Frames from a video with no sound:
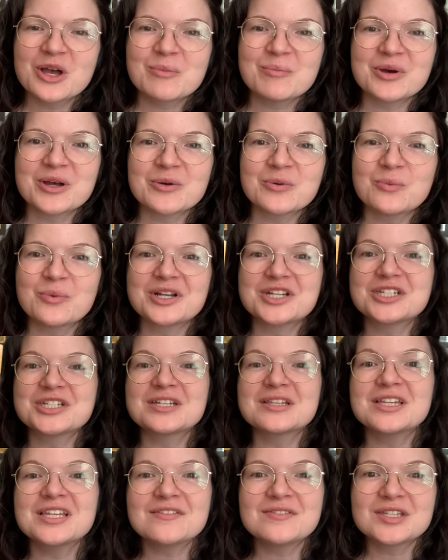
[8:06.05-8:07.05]
but when
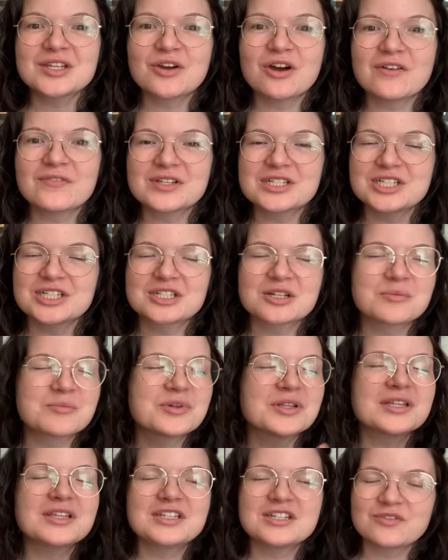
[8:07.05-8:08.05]
she leaves the office, she's a
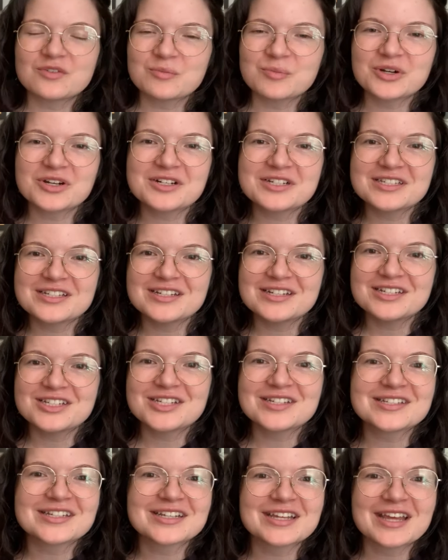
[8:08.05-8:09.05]
completely different person.
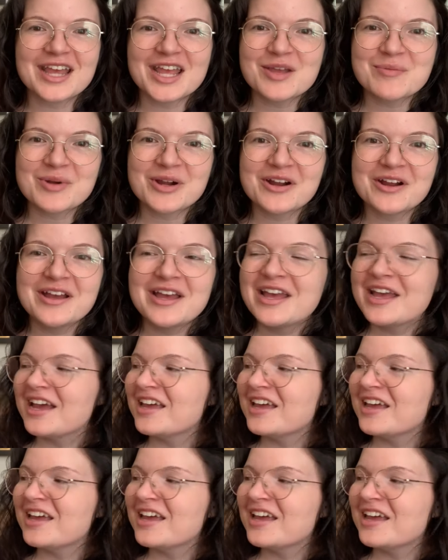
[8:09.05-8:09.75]
She's a gamer.